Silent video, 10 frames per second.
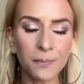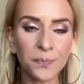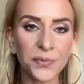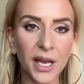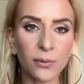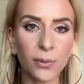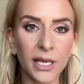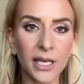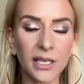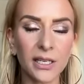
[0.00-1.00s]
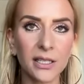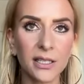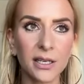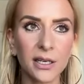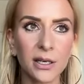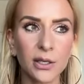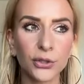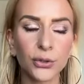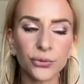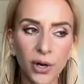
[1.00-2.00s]
and we
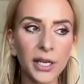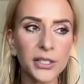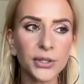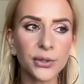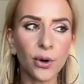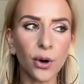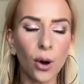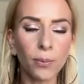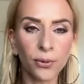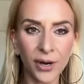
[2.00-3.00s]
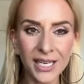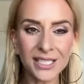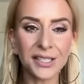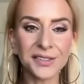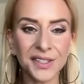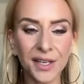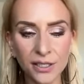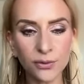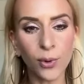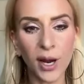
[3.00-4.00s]
try to operate in
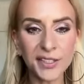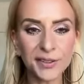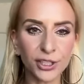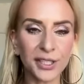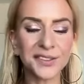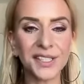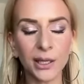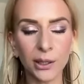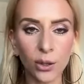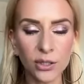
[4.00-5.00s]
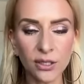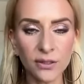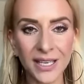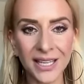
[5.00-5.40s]
certain ways, which I see a lot of in